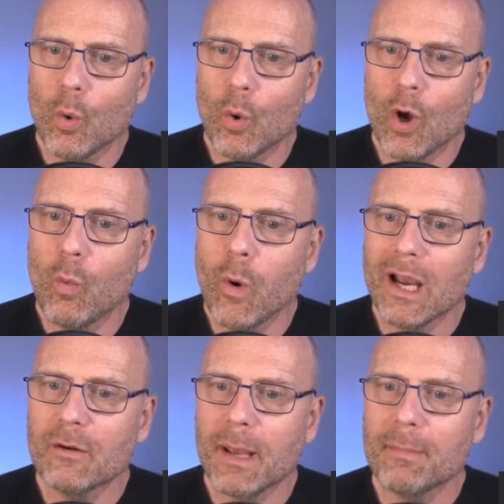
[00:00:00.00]
a
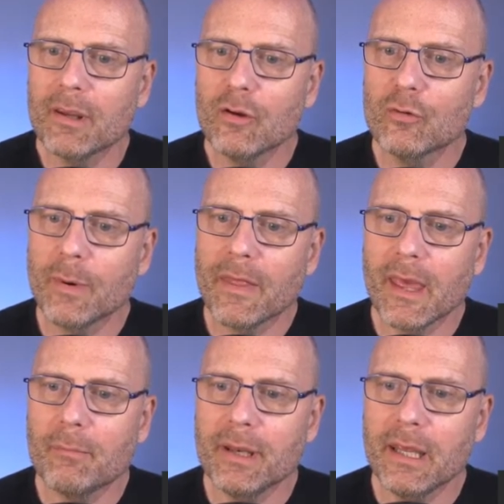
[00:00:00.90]
white paper used by the
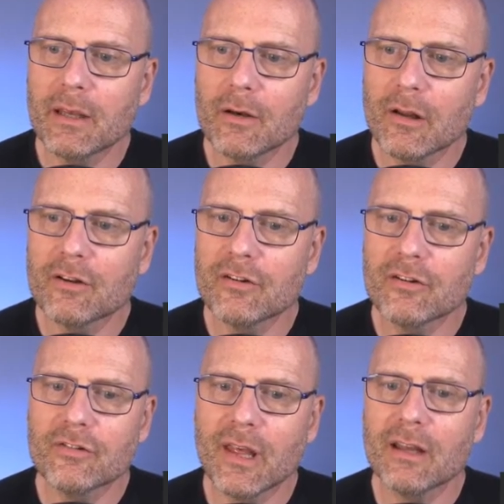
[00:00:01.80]
MPD
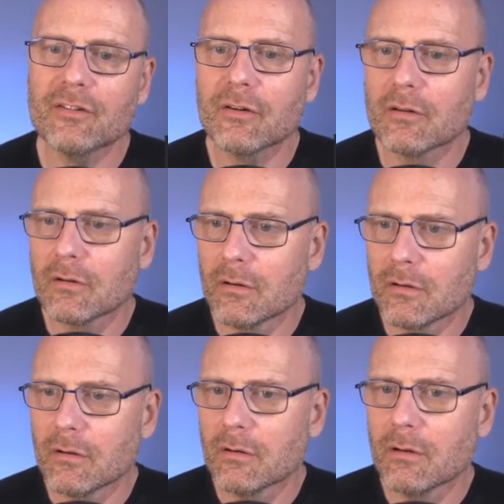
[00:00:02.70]
acknowledges that
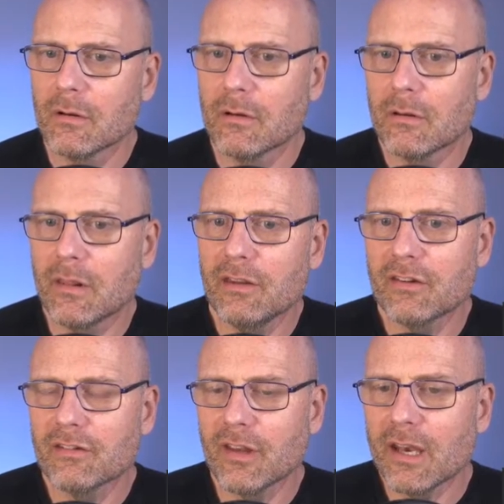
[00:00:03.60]
these
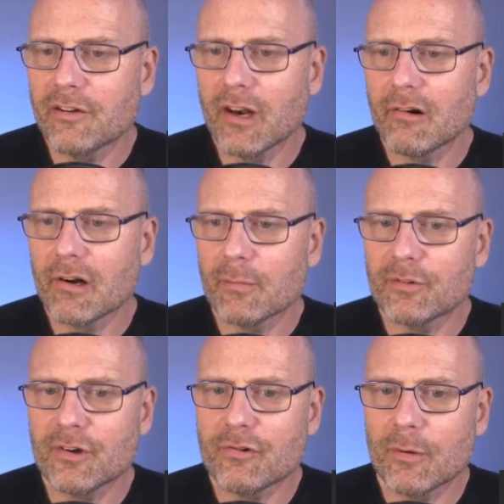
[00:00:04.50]
excited delirium
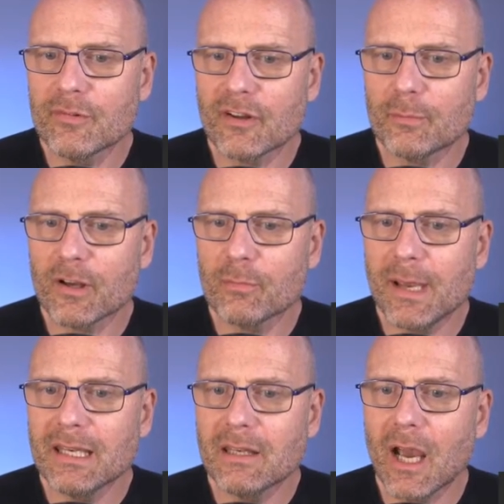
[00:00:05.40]
syndrome suspects
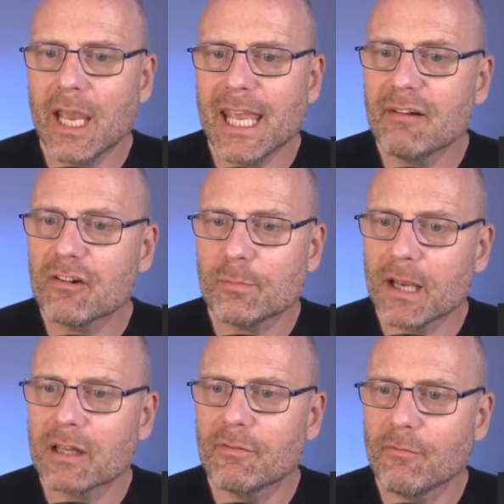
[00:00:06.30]
may die
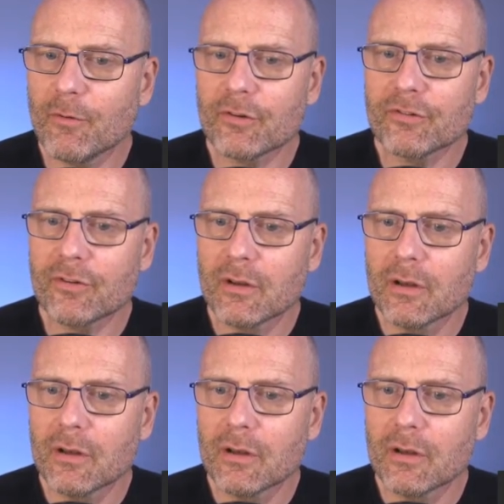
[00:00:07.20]
irrespective of force